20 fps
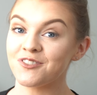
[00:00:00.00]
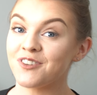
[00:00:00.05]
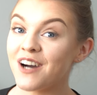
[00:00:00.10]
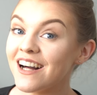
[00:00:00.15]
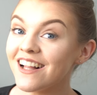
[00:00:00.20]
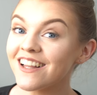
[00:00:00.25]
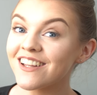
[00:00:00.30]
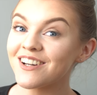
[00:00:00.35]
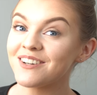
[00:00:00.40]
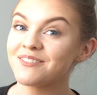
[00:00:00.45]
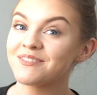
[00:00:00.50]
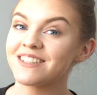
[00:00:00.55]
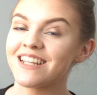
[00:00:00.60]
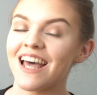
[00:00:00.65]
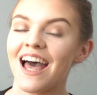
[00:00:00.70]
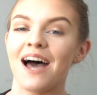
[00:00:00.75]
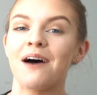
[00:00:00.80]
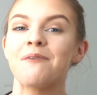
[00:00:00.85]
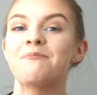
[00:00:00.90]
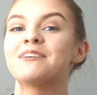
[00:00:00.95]
Welcome
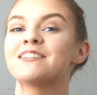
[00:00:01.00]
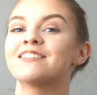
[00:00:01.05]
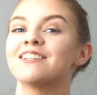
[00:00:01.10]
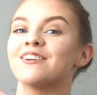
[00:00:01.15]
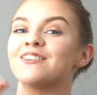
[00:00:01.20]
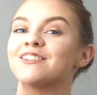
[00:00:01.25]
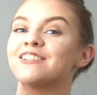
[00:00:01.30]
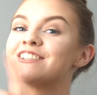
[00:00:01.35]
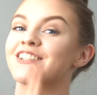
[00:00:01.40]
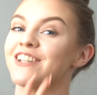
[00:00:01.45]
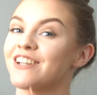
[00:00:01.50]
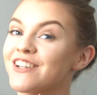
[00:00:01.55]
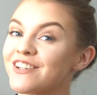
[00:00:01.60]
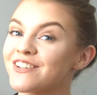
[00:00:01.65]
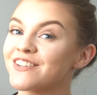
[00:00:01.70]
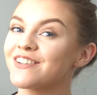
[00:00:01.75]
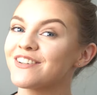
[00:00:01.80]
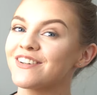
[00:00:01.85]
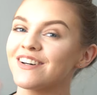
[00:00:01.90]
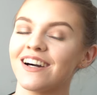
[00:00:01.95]
to episode
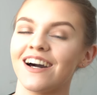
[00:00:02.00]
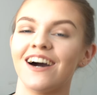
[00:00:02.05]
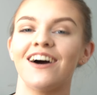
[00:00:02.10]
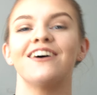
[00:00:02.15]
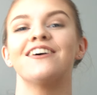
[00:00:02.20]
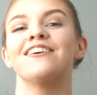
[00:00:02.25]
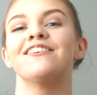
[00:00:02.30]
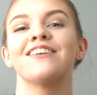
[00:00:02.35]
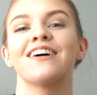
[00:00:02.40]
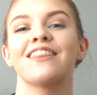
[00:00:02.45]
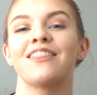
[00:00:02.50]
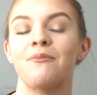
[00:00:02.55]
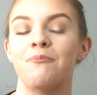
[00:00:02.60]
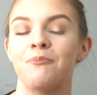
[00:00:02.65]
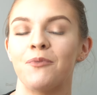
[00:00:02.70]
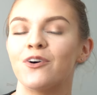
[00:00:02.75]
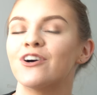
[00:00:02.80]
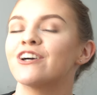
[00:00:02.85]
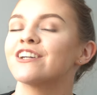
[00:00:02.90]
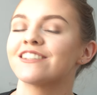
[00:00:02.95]
2 of the
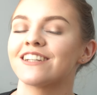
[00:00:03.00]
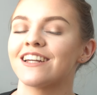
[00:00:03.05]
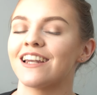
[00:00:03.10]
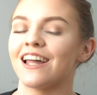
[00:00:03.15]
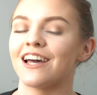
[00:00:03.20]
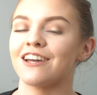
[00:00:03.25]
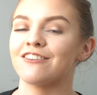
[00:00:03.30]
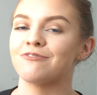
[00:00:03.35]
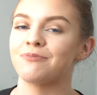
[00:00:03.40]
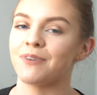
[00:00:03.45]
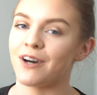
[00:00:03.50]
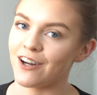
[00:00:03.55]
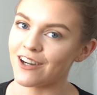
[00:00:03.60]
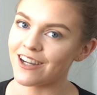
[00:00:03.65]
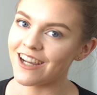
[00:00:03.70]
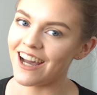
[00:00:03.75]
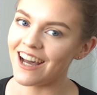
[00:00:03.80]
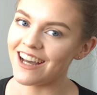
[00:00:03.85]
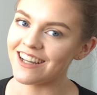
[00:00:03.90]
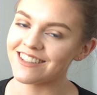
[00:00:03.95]
More to Life
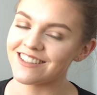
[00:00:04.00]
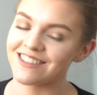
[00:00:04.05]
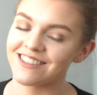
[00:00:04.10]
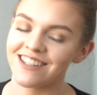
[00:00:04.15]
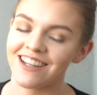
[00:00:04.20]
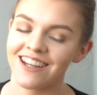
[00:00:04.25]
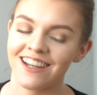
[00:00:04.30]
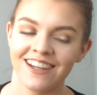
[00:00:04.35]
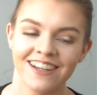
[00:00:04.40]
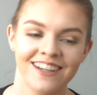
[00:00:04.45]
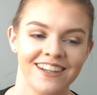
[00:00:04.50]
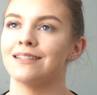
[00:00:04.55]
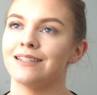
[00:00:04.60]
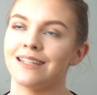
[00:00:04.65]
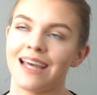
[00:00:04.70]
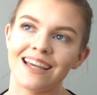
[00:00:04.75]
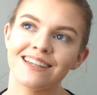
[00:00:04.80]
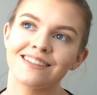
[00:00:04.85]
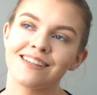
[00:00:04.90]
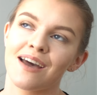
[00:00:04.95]
podcast.
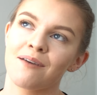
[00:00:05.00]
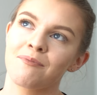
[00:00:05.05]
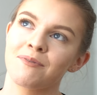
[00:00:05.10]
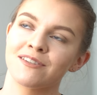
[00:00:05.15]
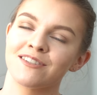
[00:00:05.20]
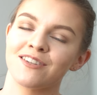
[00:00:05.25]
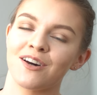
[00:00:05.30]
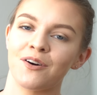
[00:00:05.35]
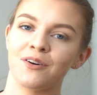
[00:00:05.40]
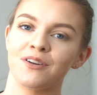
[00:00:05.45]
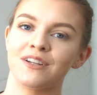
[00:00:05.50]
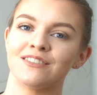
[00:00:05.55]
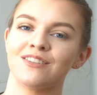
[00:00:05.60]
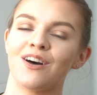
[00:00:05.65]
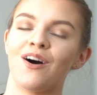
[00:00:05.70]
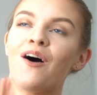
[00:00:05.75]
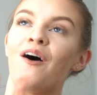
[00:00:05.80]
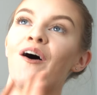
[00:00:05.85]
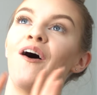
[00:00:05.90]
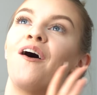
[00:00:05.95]
Today's episode
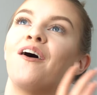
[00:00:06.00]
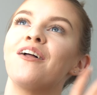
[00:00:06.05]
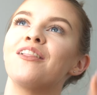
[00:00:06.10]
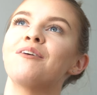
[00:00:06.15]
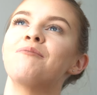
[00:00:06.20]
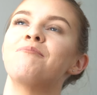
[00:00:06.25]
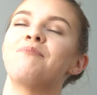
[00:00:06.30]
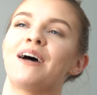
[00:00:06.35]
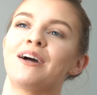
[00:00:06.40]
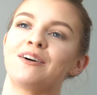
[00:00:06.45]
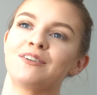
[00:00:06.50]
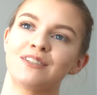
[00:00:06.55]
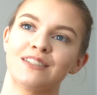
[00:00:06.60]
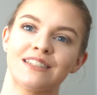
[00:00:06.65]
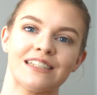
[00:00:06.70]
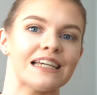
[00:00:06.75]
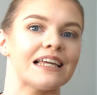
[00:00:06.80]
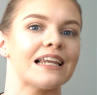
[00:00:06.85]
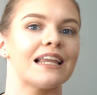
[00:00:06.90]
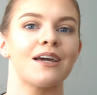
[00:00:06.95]
is all
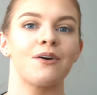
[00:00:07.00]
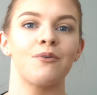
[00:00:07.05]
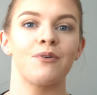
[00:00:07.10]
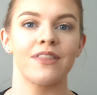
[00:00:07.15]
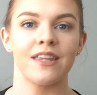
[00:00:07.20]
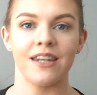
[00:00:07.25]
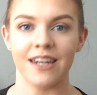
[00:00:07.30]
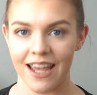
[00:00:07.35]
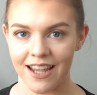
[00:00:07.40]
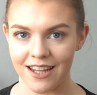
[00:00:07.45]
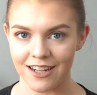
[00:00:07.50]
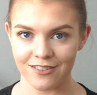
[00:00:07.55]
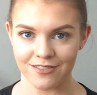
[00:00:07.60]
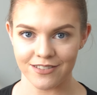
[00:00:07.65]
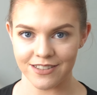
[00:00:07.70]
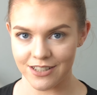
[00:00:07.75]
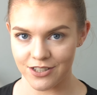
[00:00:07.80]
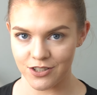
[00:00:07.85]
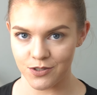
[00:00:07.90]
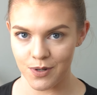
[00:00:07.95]
about dealing with
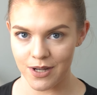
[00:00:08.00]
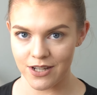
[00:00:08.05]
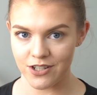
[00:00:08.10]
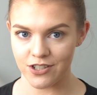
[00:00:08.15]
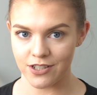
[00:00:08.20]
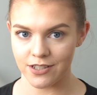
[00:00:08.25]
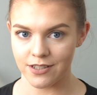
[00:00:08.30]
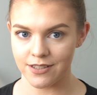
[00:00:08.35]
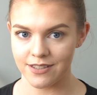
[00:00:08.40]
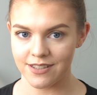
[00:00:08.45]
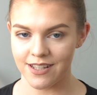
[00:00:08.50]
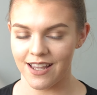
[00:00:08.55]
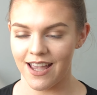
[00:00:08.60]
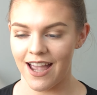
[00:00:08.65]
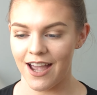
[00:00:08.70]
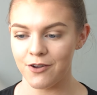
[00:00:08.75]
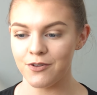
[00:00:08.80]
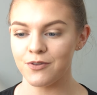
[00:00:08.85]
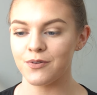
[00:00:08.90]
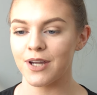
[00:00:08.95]
negative situations,
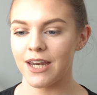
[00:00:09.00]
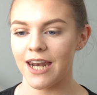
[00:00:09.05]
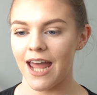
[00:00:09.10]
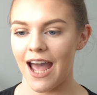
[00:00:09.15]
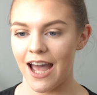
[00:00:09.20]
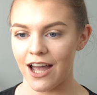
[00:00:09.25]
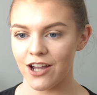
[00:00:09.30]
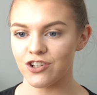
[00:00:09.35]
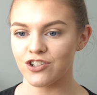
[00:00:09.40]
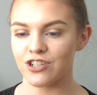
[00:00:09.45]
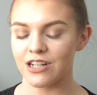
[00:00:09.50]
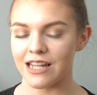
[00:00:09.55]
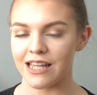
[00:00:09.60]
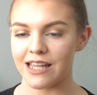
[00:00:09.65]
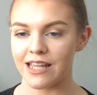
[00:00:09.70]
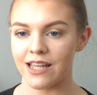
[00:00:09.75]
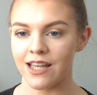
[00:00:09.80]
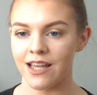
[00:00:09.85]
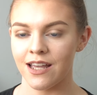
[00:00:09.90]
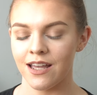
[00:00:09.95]
how you can
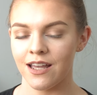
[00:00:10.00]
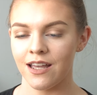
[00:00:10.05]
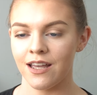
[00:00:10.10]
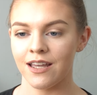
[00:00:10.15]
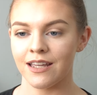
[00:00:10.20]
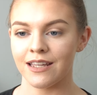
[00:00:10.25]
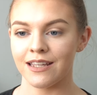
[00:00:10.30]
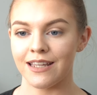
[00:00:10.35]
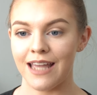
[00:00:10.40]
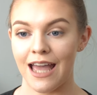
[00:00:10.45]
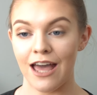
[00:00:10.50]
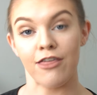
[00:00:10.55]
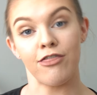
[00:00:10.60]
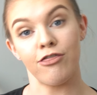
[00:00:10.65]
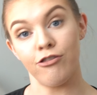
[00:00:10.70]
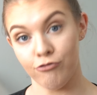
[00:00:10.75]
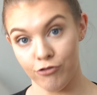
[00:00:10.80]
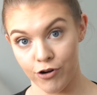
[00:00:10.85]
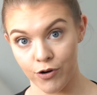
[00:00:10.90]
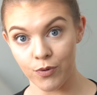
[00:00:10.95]
actually
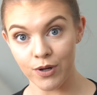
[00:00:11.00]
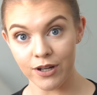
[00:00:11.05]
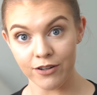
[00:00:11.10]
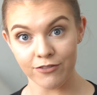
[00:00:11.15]
get through